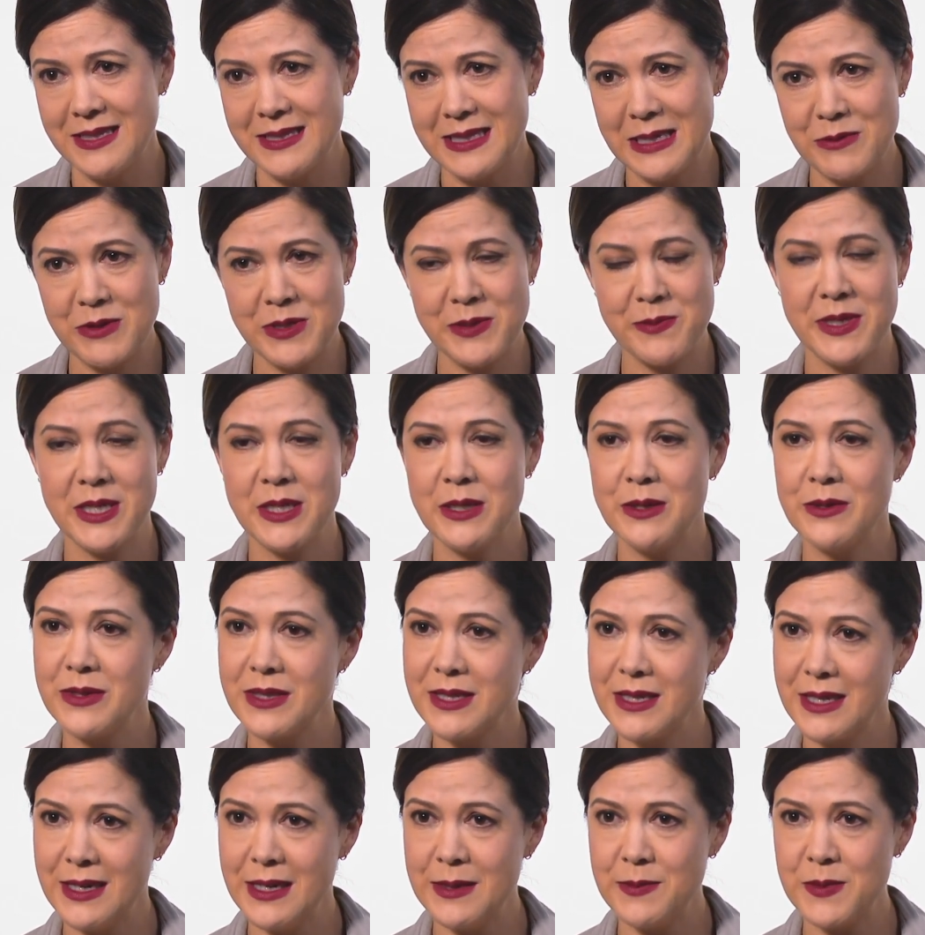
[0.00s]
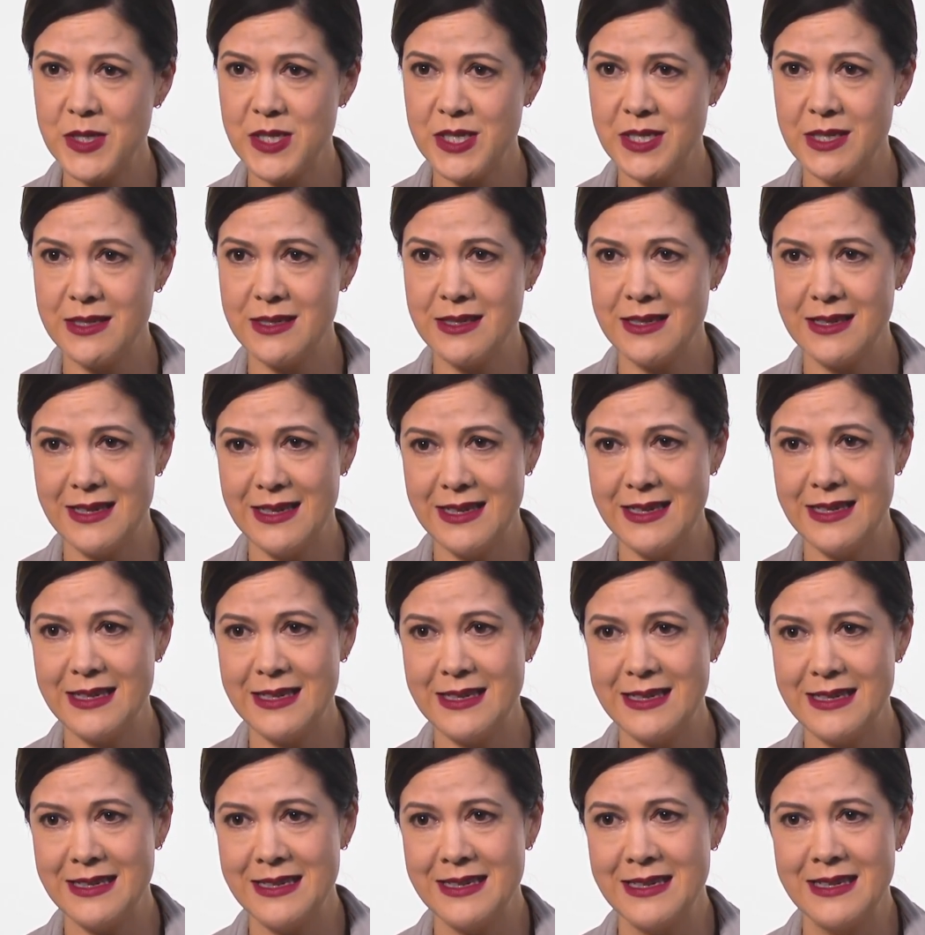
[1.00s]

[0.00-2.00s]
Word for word: That was my only option. And,